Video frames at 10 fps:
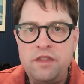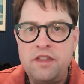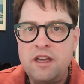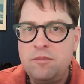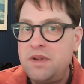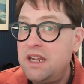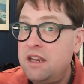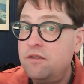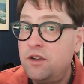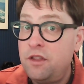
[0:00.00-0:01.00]
them,
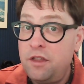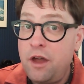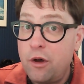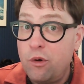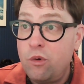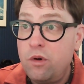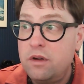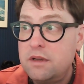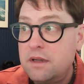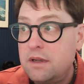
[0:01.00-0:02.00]
even though
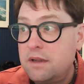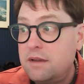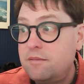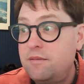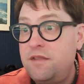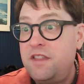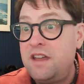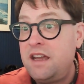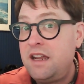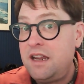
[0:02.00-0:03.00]

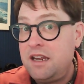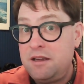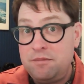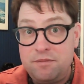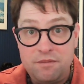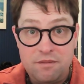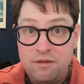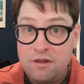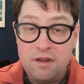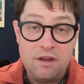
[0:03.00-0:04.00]
they
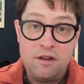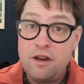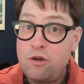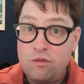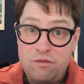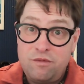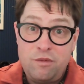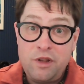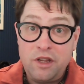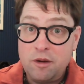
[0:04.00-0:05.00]
don't
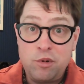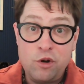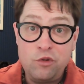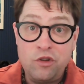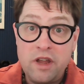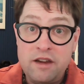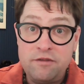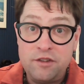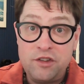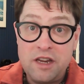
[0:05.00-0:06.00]
really approach
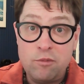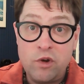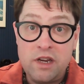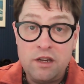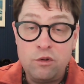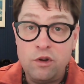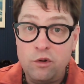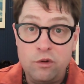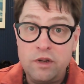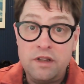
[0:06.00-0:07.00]
life the same way you
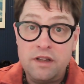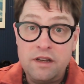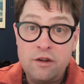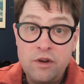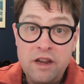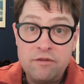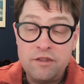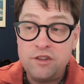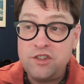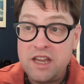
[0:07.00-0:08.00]
do, and they don't have
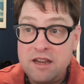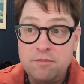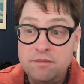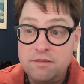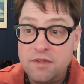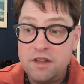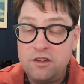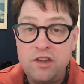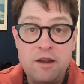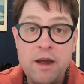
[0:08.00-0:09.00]
the
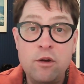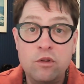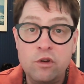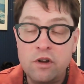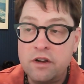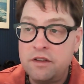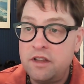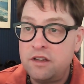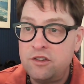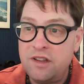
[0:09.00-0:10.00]
same outlook on
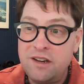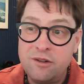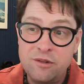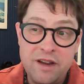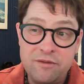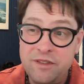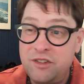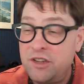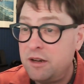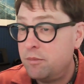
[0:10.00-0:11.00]
things. They don't have the
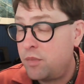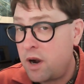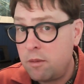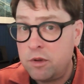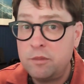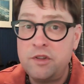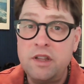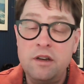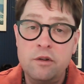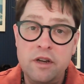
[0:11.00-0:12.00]
same problems.
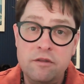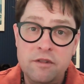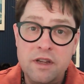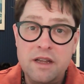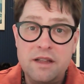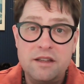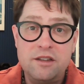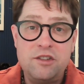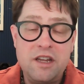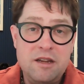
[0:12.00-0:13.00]
They don't have the
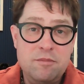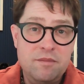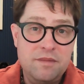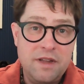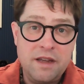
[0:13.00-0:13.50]
same